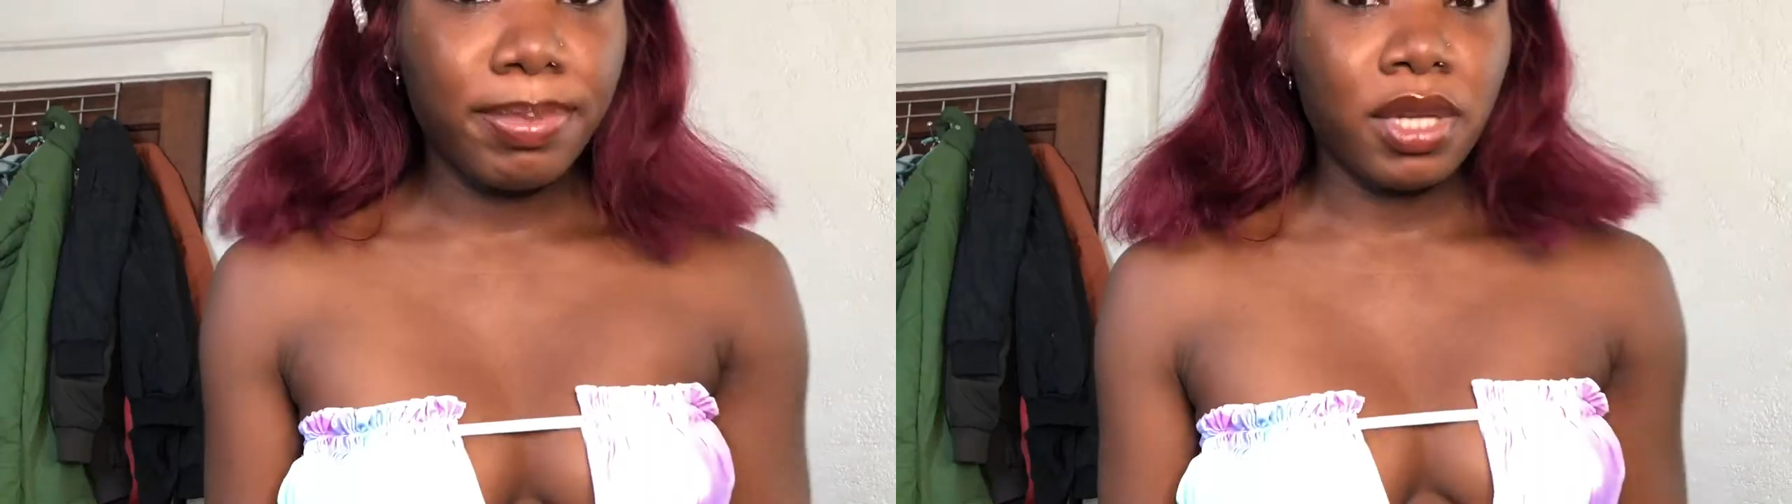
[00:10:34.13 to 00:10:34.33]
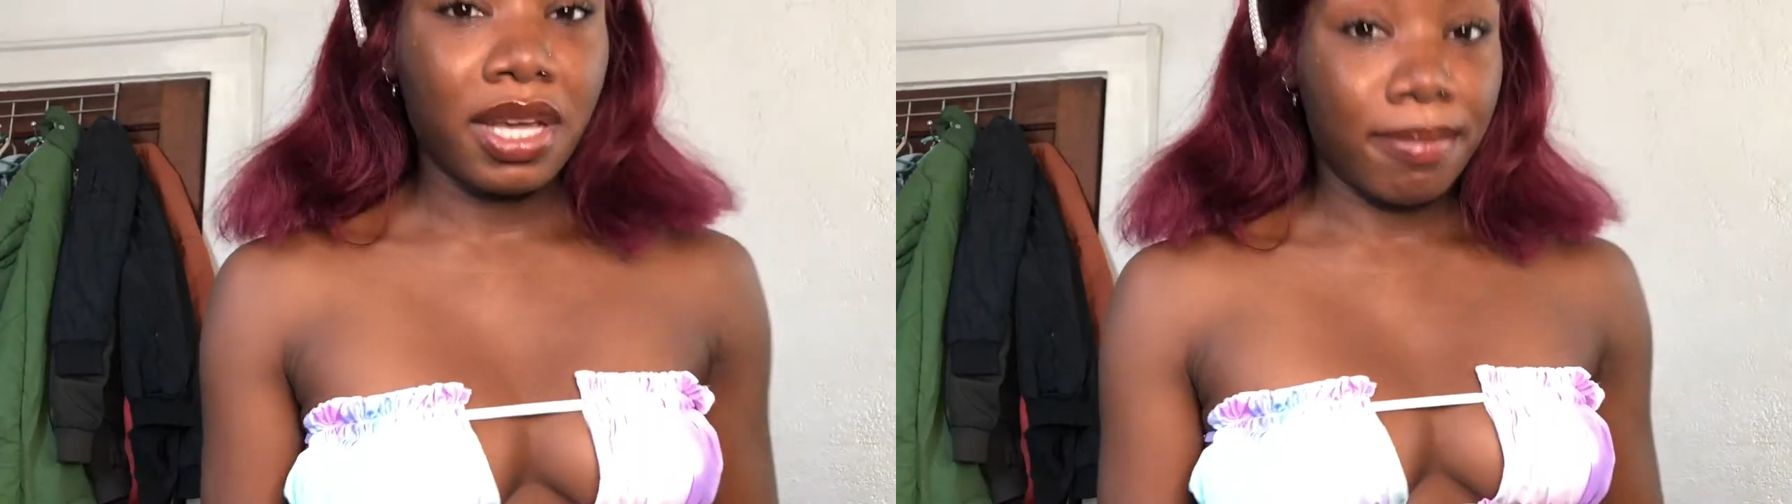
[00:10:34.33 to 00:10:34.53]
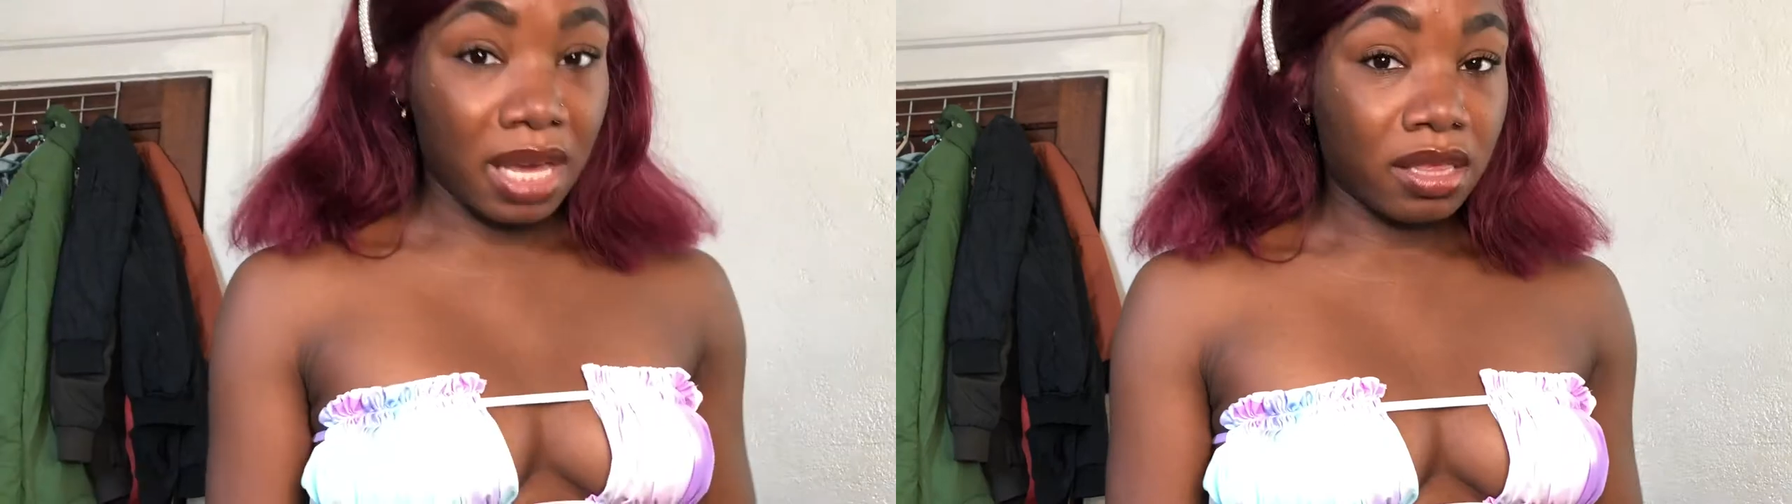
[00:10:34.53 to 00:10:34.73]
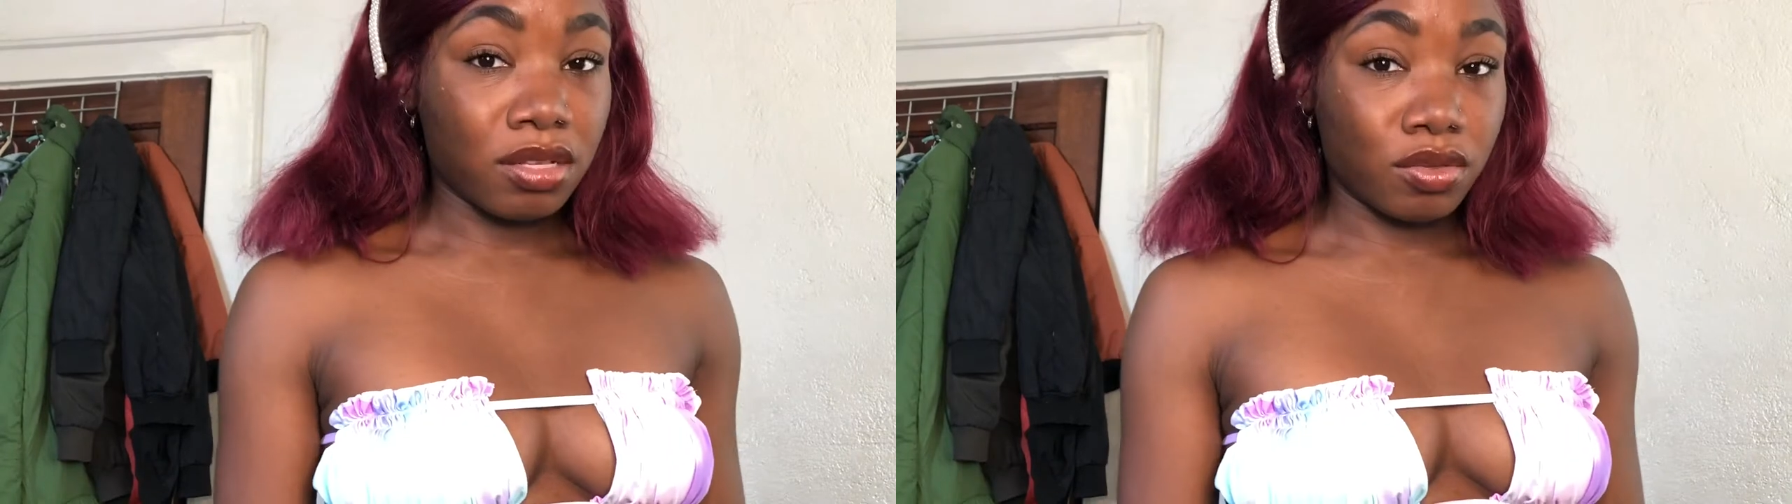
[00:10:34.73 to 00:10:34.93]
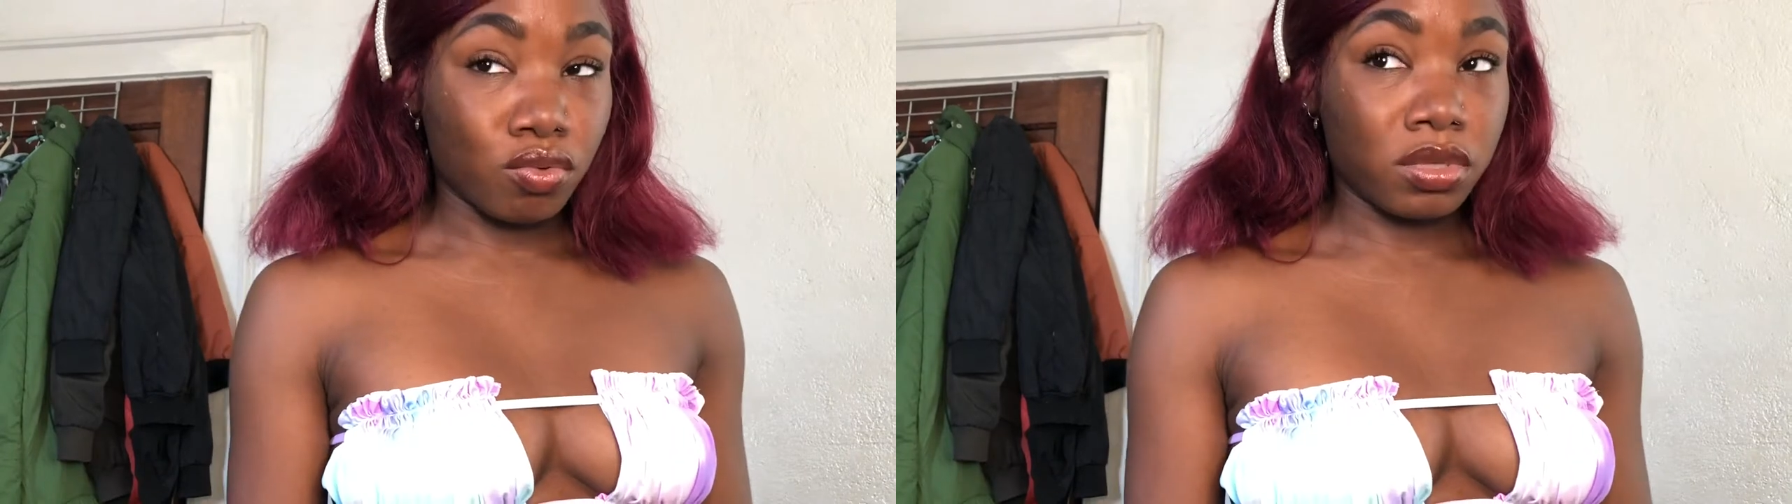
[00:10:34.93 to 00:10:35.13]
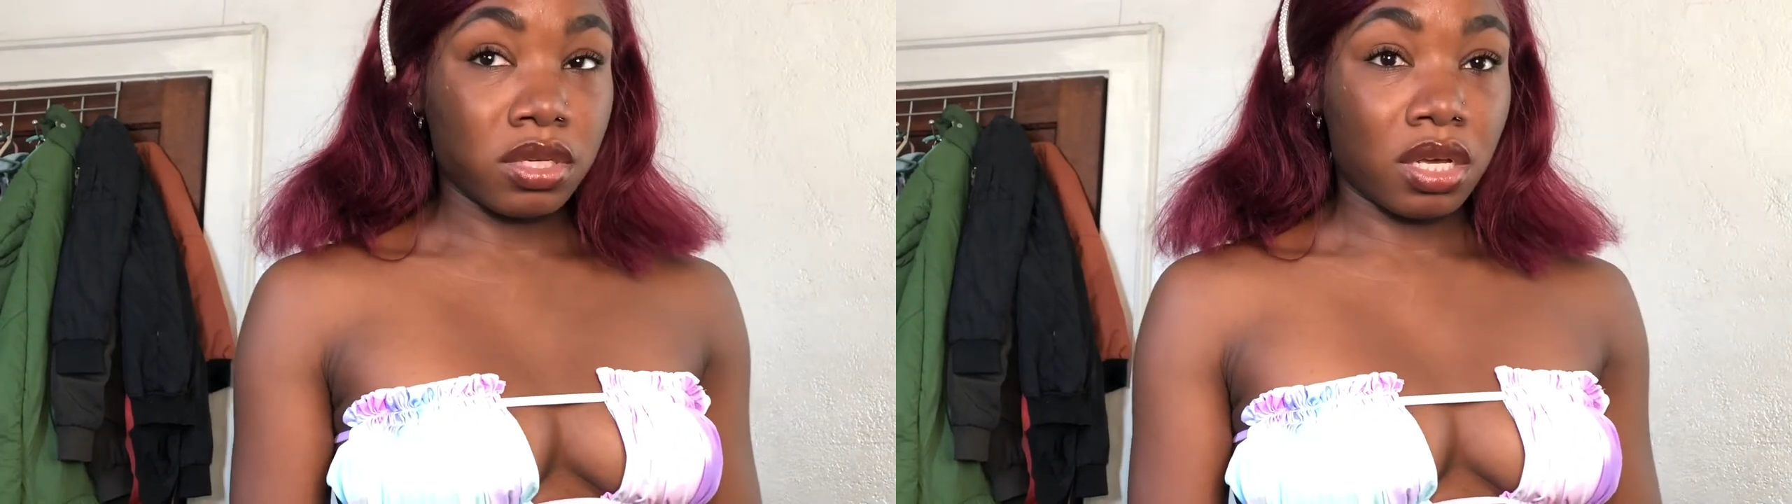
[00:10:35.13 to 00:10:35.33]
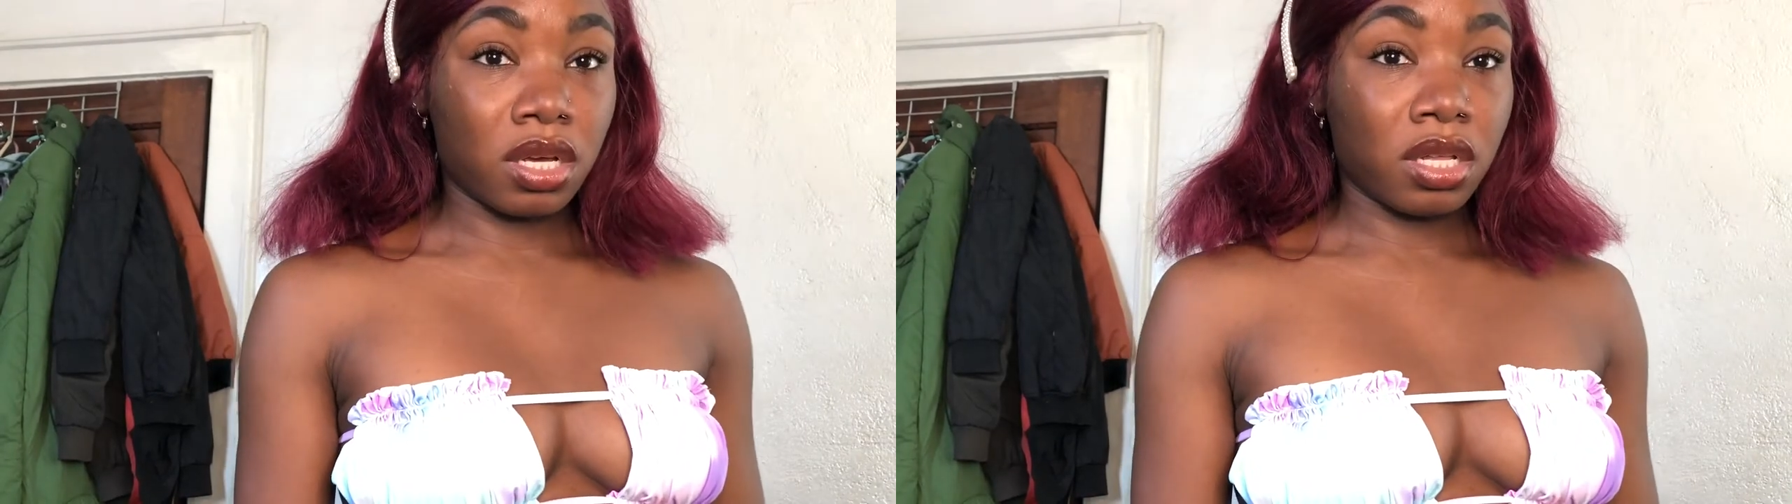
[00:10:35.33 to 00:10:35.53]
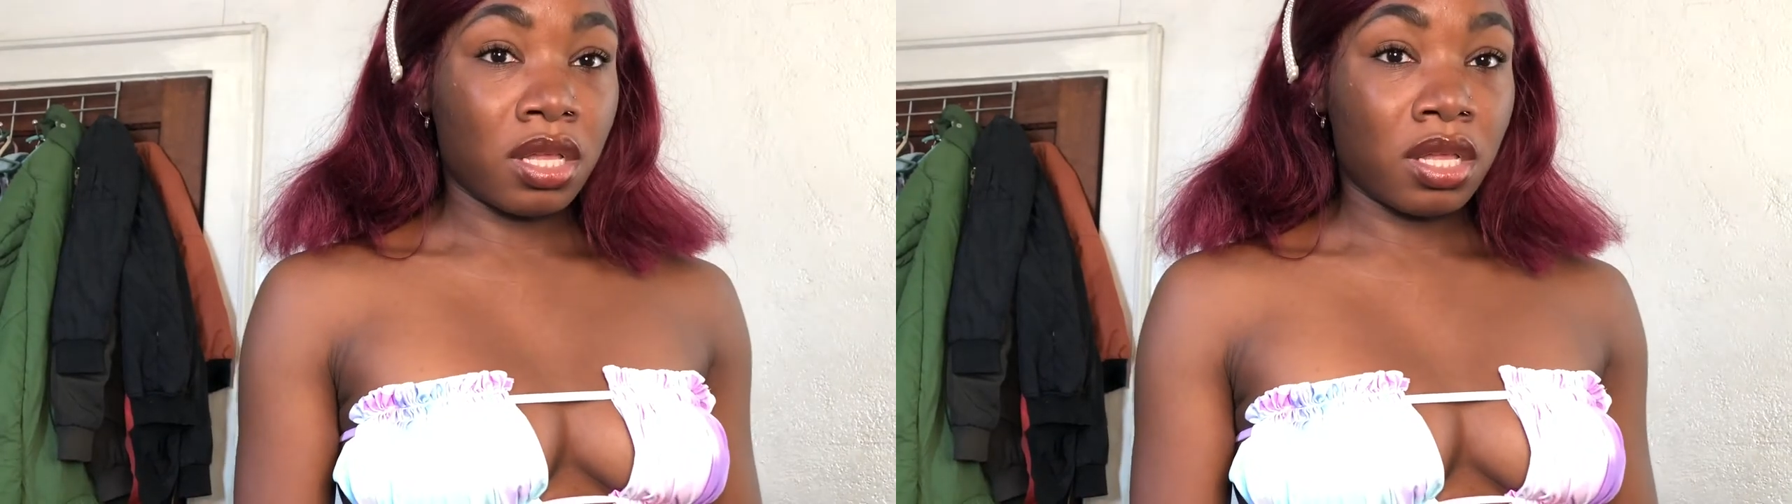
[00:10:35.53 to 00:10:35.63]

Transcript: looking bathing suits look.